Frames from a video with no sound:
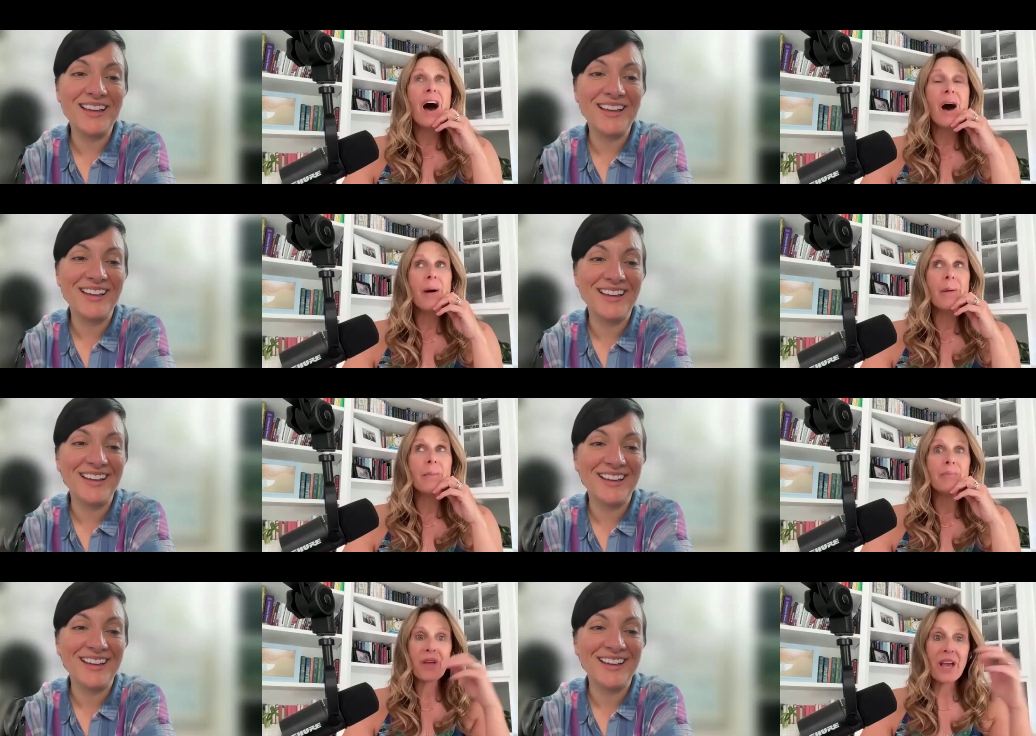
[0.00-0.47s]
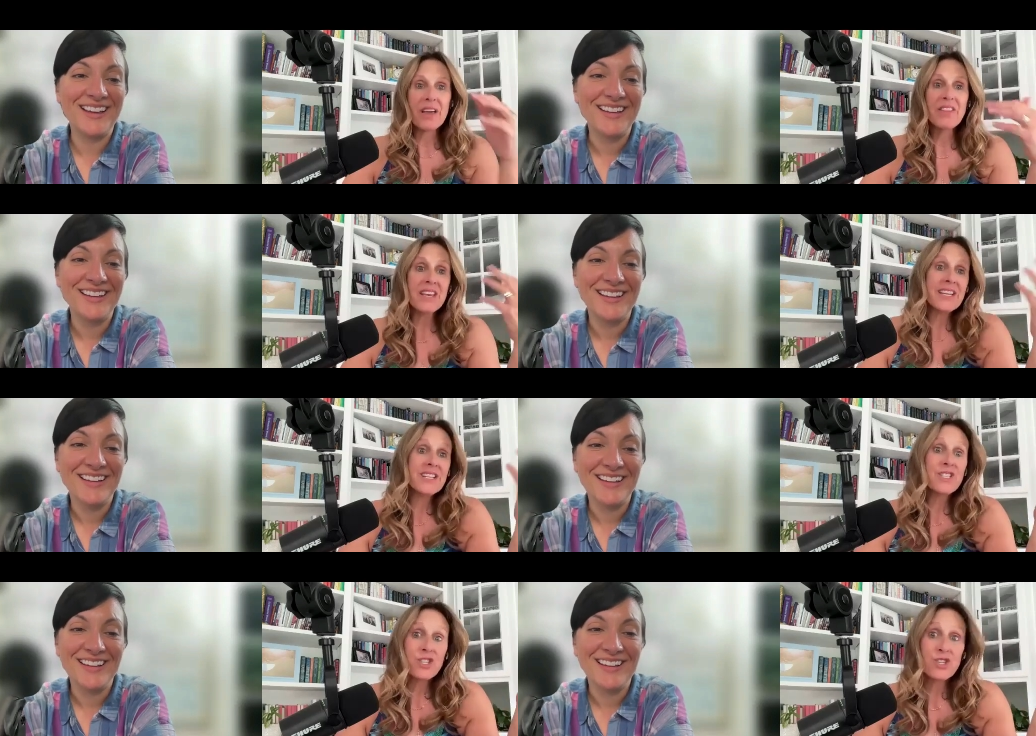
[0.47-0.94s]
Speaker 1: Um, I
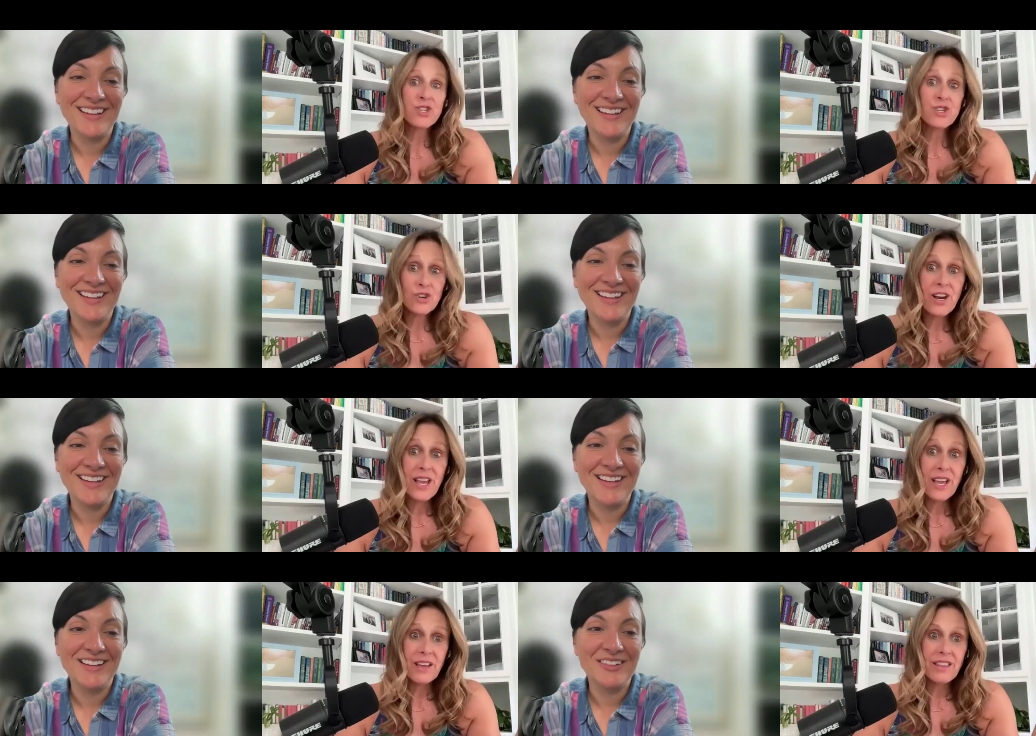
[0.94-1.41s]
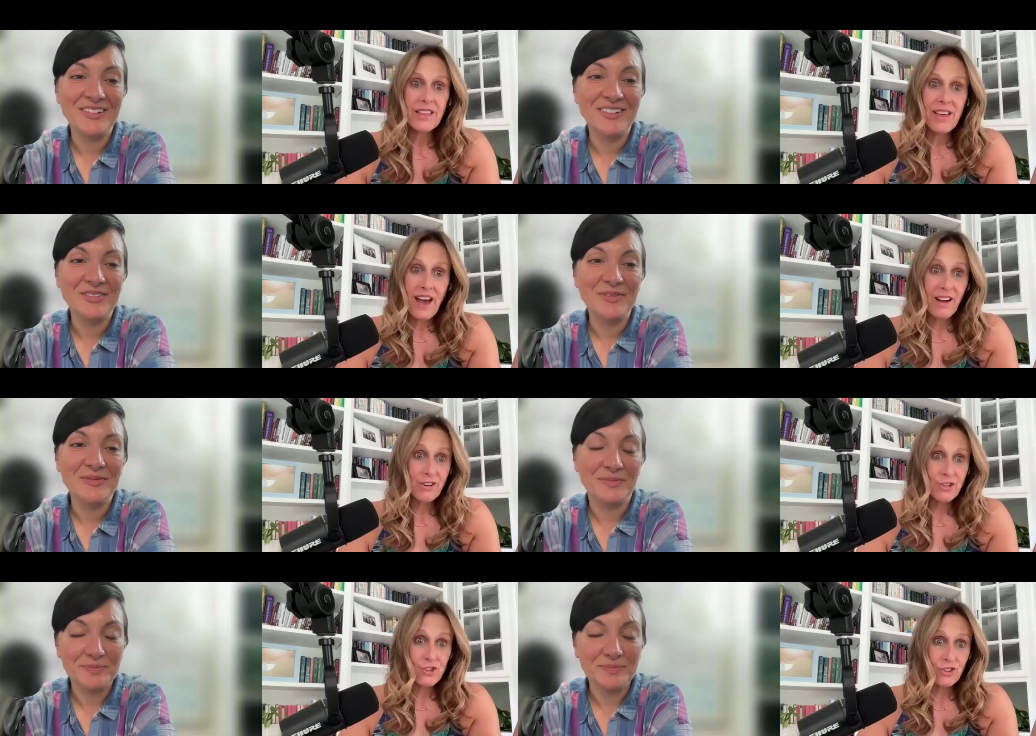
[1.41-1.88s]
think it's a strength
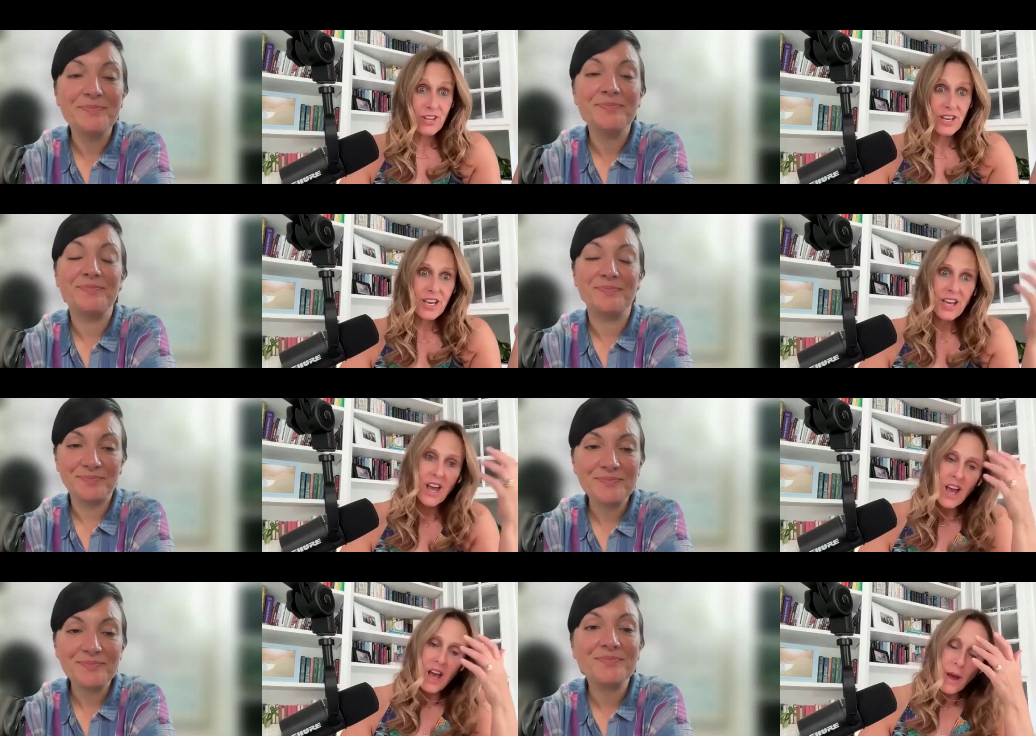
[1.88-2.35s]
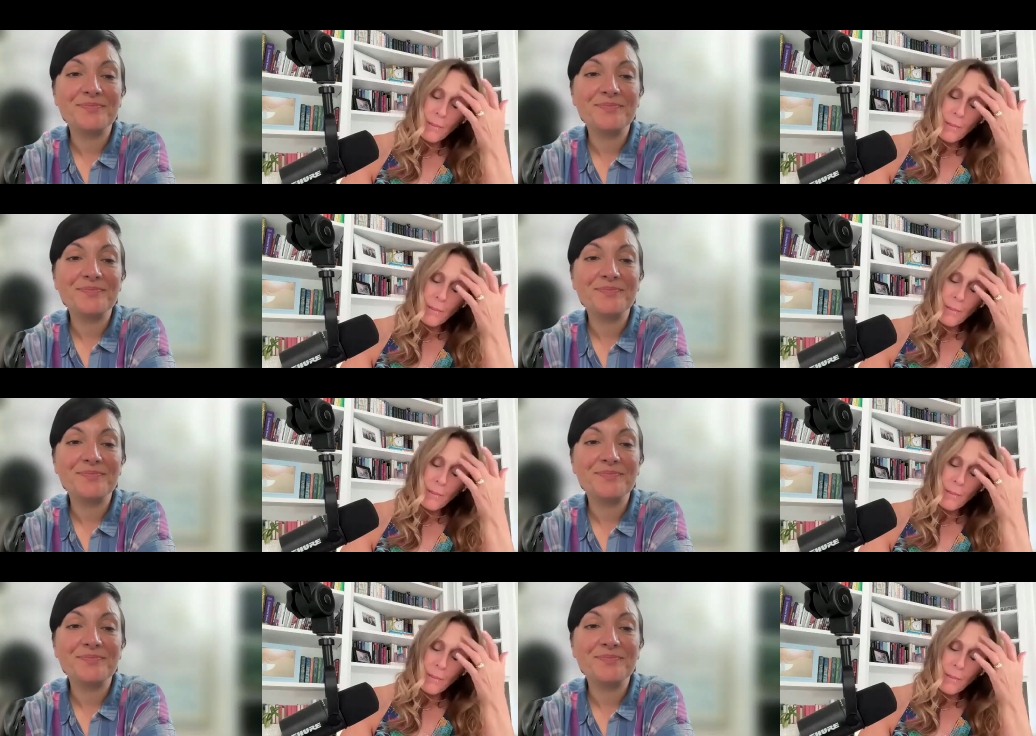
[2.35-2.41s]
actually.